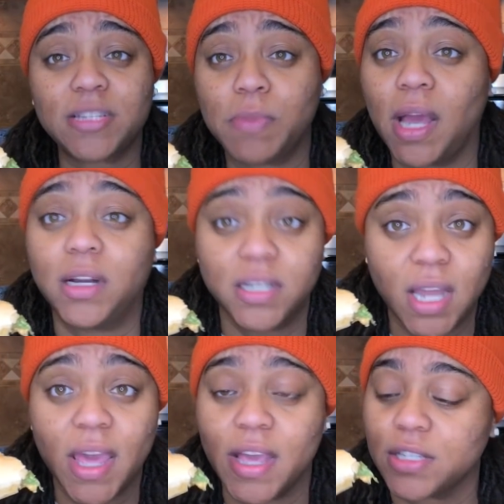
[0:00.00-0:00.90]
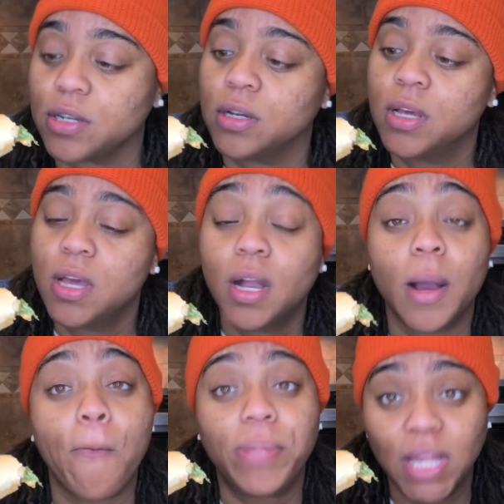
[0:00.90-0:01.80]
me I could not answer.
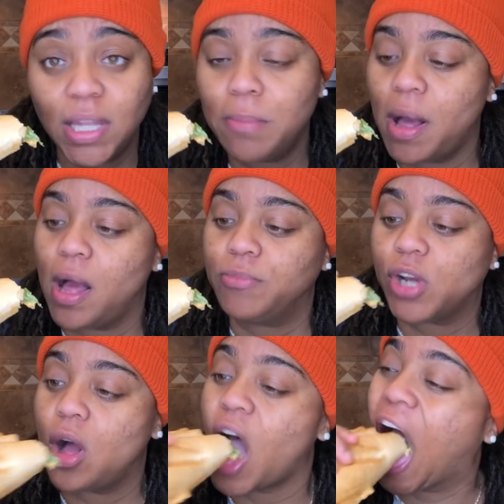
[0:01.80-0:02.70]
Completely bombed, y'all.